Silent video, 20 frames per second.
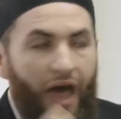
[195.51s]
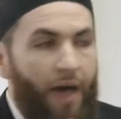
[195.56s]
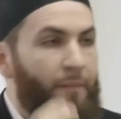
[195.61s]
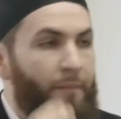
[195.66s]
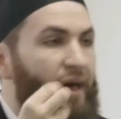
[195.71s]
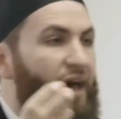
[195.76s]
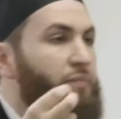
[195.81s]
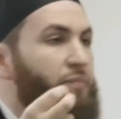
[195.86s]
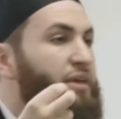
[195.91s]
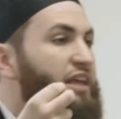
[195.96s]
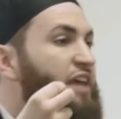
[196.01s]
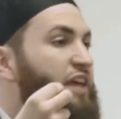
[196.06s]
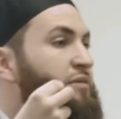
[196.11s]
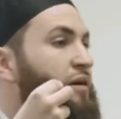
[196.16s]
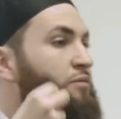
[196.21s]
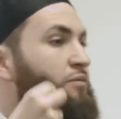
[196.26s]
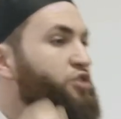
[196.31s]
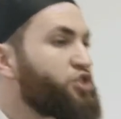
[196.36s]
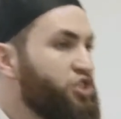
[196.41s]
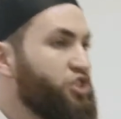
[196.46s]
a man
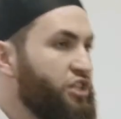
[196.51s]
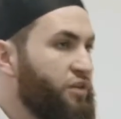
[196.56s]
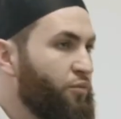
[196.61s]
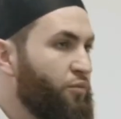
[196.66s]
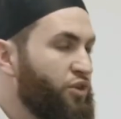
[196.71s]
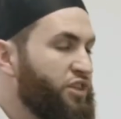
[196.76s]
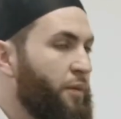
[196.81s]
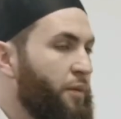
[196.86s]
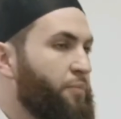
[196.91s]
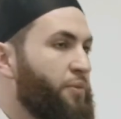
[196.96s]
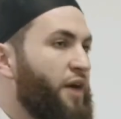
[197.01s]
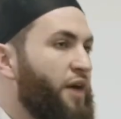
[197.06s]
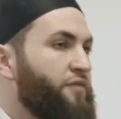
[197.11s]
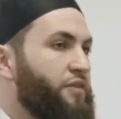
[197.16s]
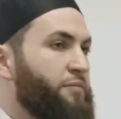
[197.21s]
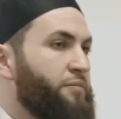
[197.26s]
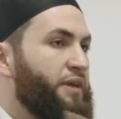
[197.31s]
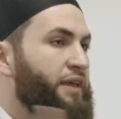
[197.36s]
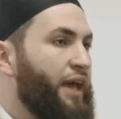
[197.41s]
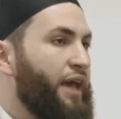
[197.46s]
became a Muslim when the
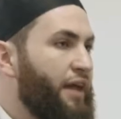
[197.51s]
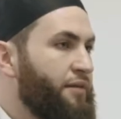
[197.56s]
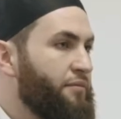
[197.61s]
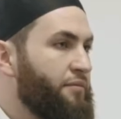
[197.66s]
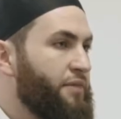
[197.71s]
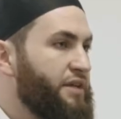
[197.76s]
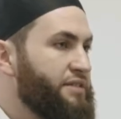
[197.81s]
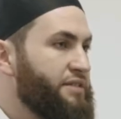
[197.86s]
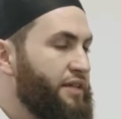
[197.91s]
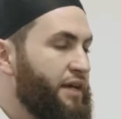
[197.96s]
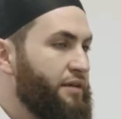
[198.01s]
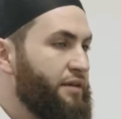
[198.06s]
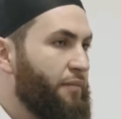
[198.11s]
Prophet began by,